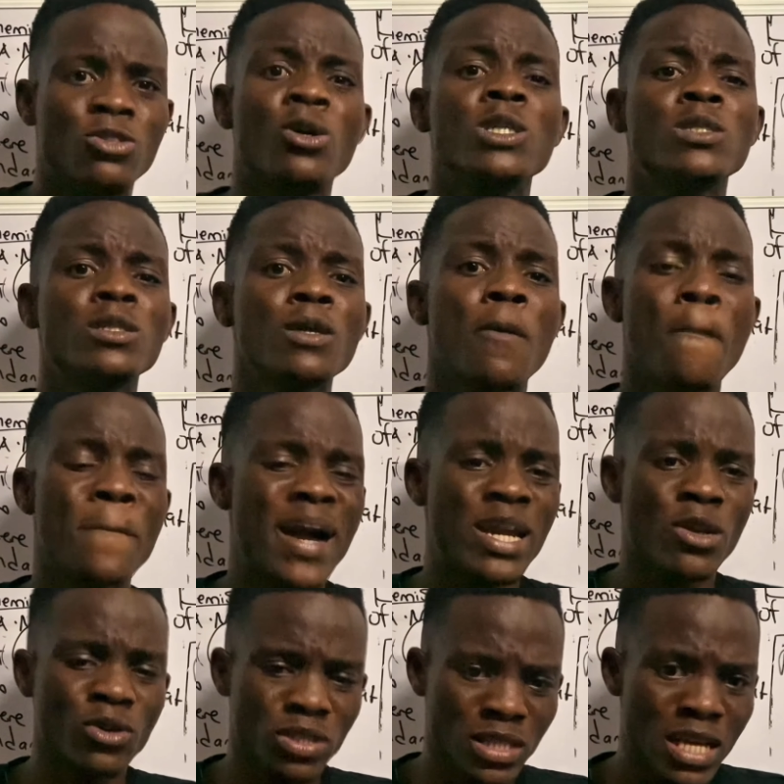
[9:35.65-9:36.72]
Just
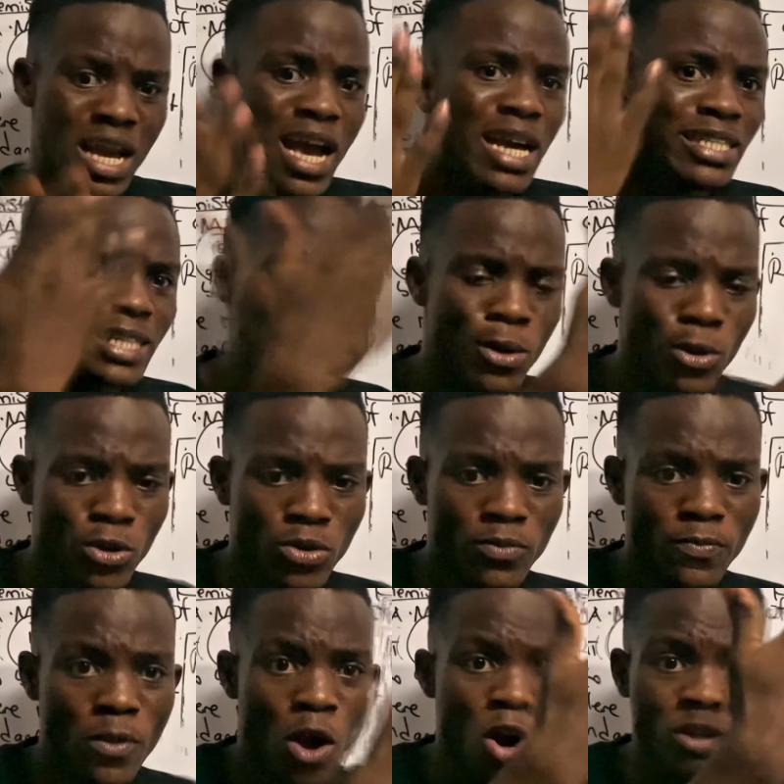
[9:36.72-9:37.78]
minus 0,
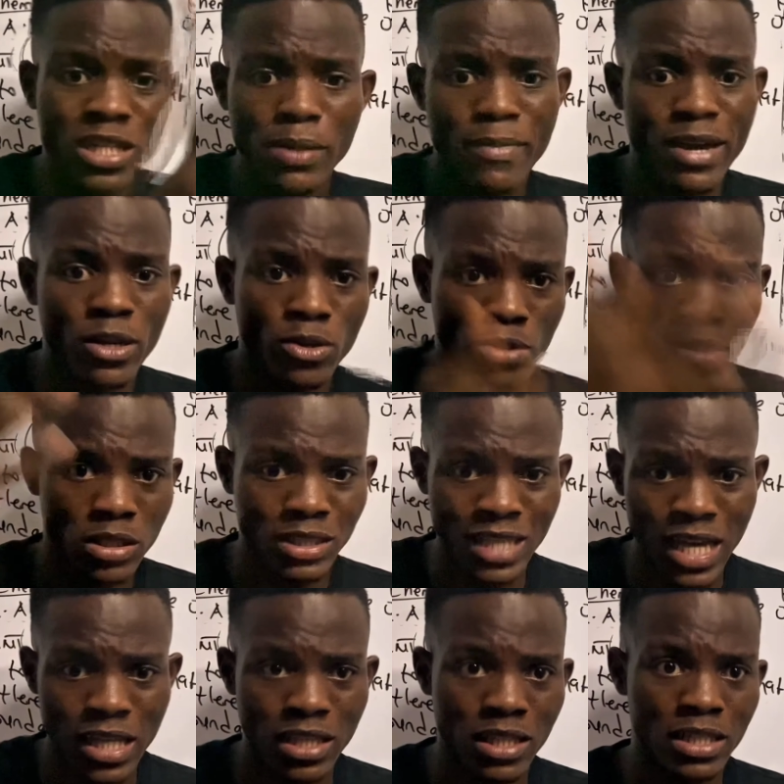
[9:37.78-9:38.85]
100 minus
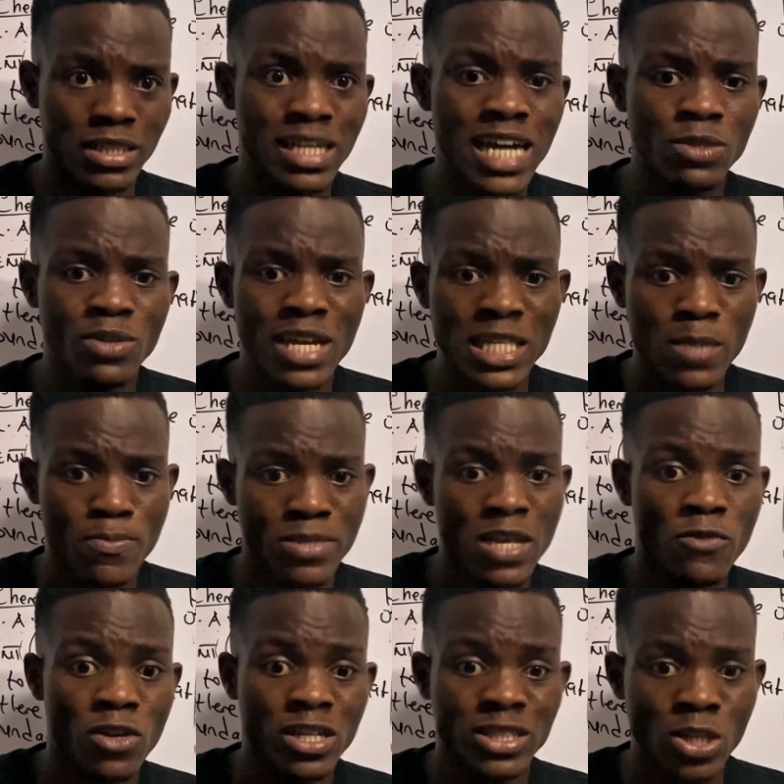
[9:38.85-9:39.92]
10. That's 90%
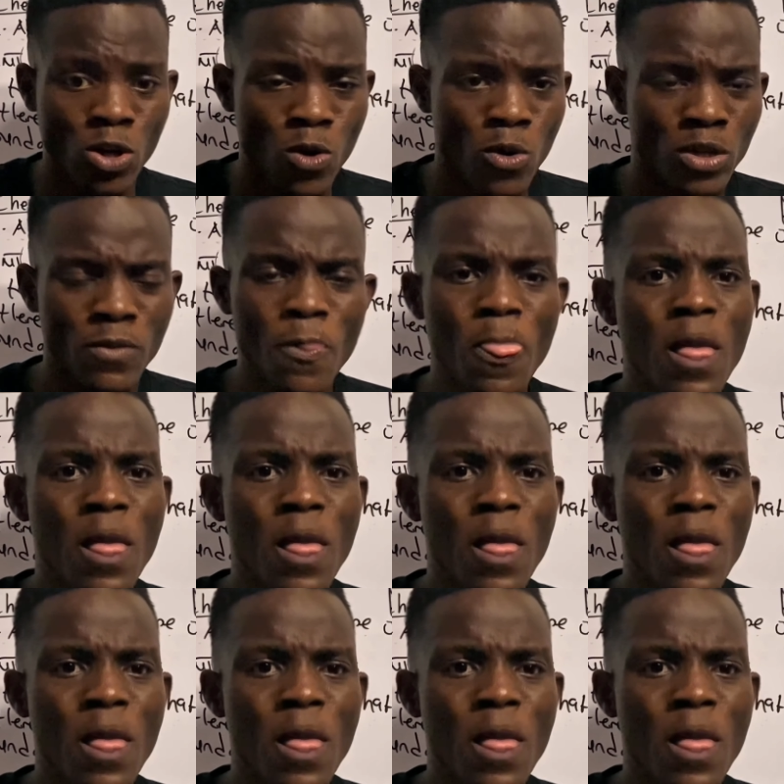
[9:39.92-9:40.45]
for the second one.